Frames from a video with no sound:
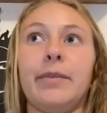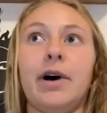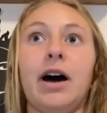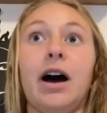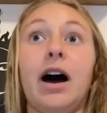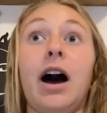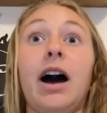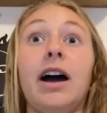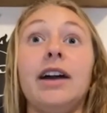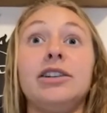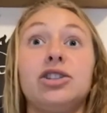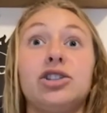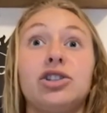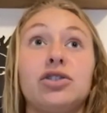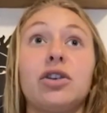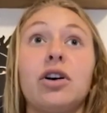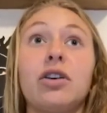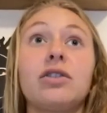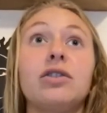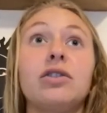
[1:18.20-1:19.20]
I
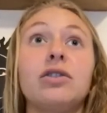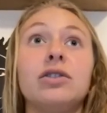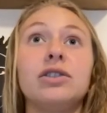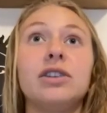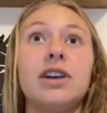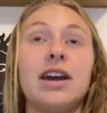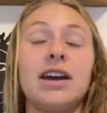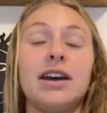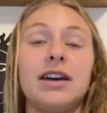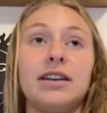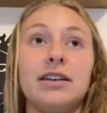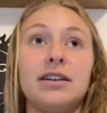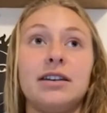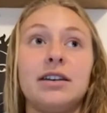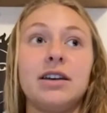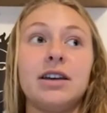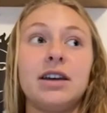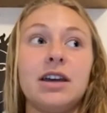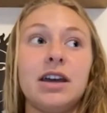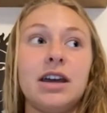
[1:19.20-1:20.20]
struggled and
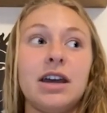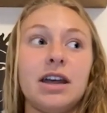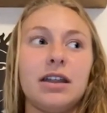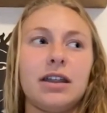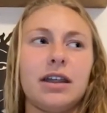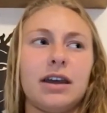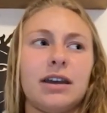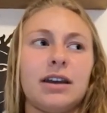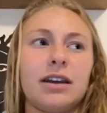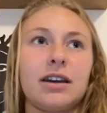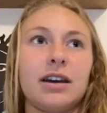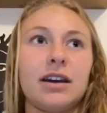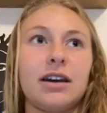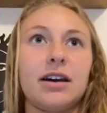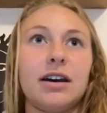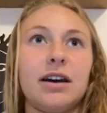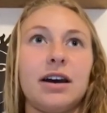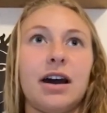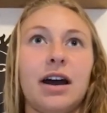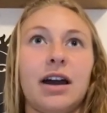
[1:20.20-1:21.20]
like
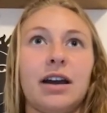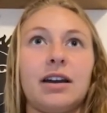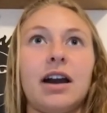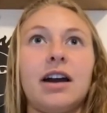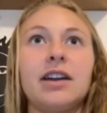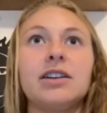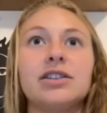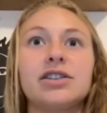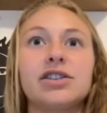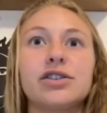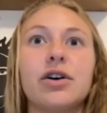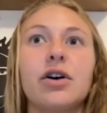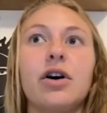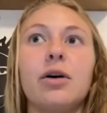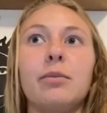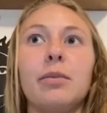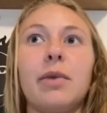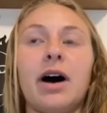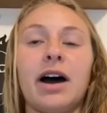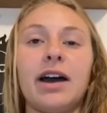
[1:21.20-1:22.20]
I kind of saw,
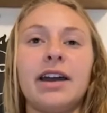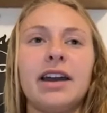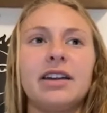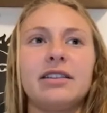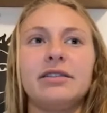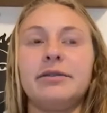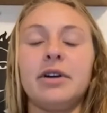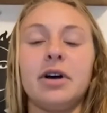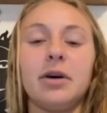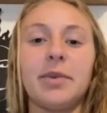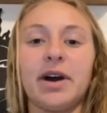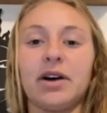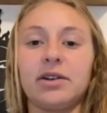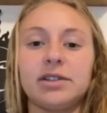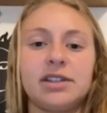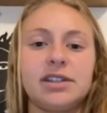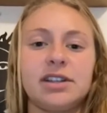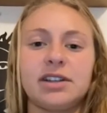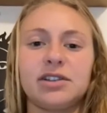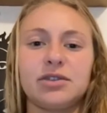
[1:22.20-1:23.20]
I had about
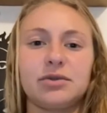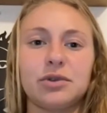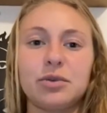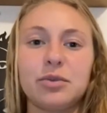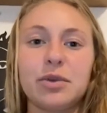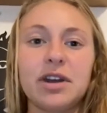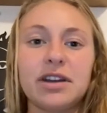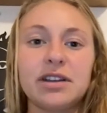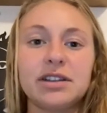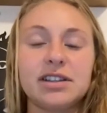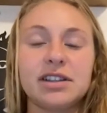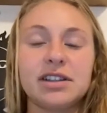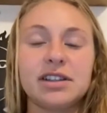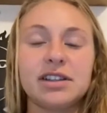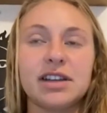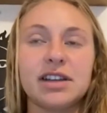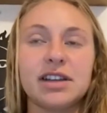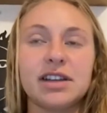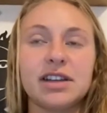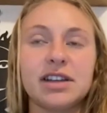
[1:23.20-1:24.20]
six roommates,
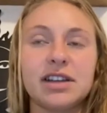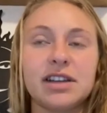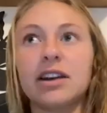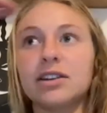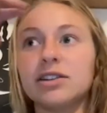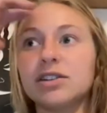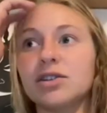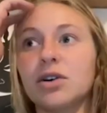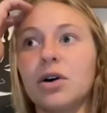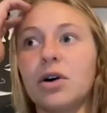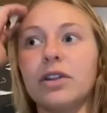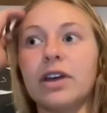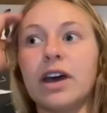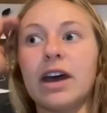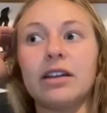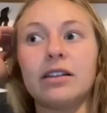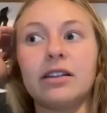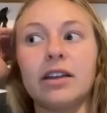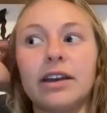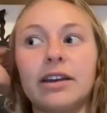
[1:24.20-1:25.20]
and I kind of saw
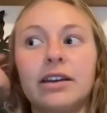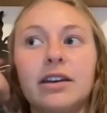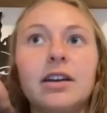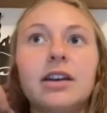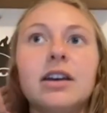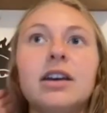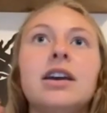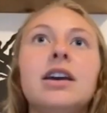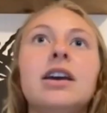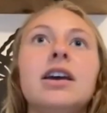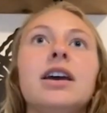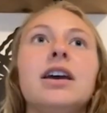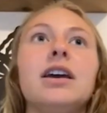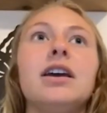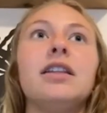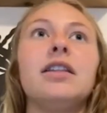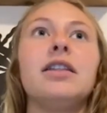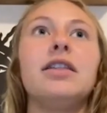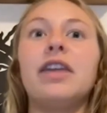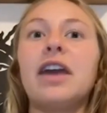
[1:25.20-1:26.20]
that like
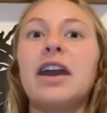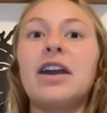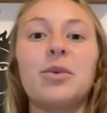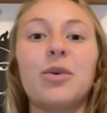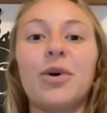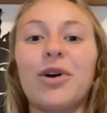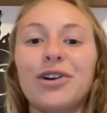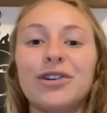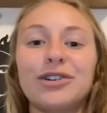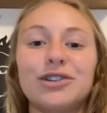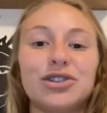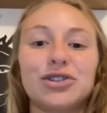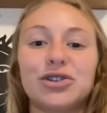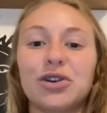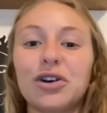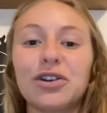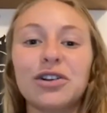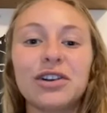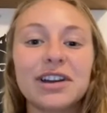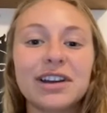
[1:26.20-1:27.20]
they weren't
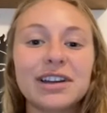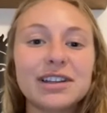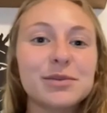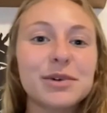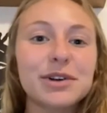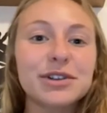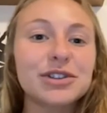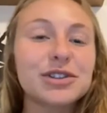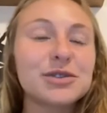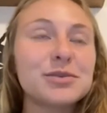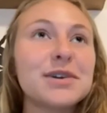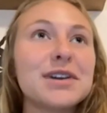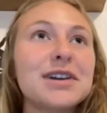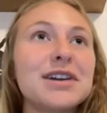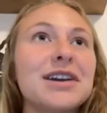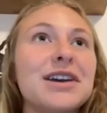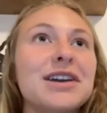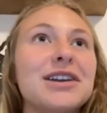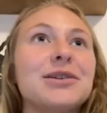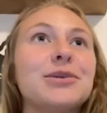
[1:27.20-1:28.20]
struggling as much as me.
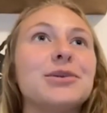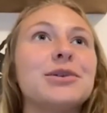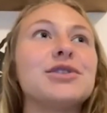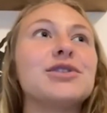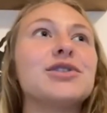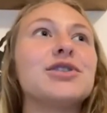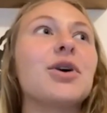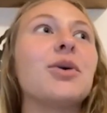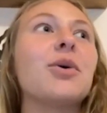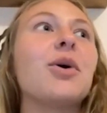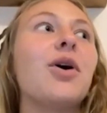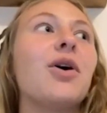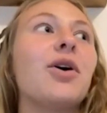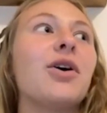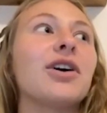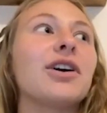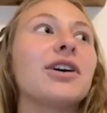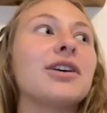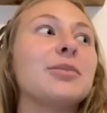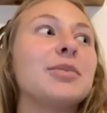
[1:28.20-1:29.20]
And it was so
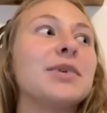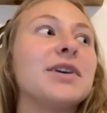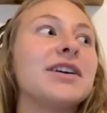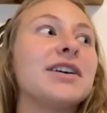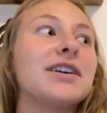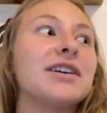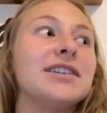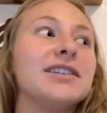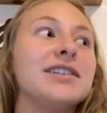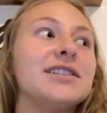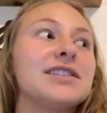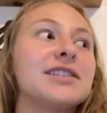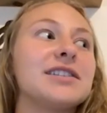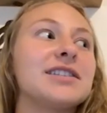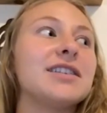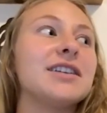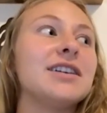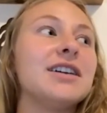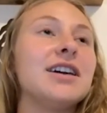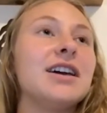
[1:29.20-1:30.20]
hard because
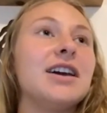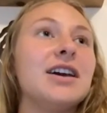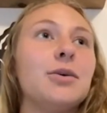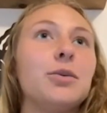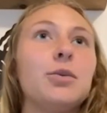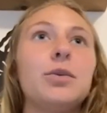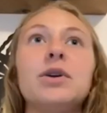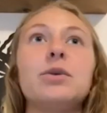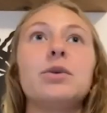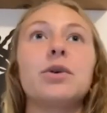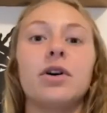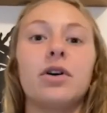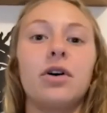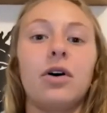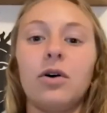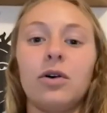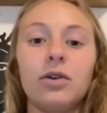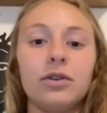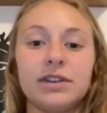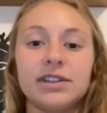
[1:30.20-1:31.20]
we were
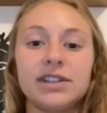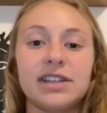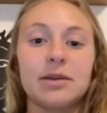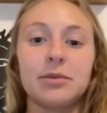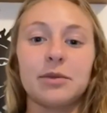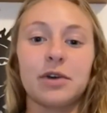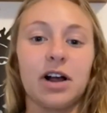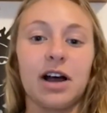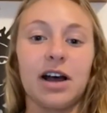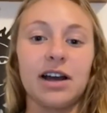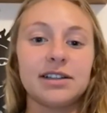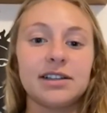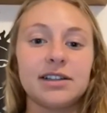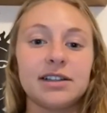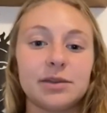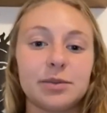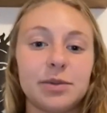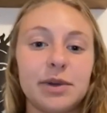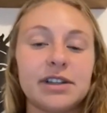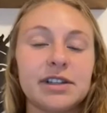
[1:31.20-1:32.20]
all in the same
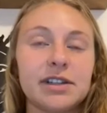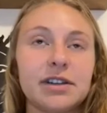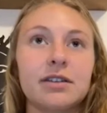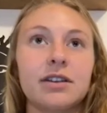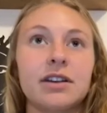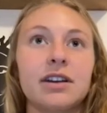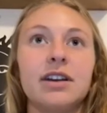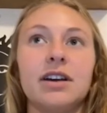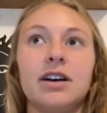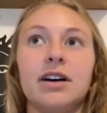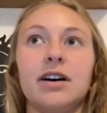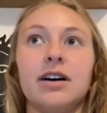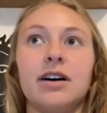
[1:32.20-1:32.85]
classes, basically,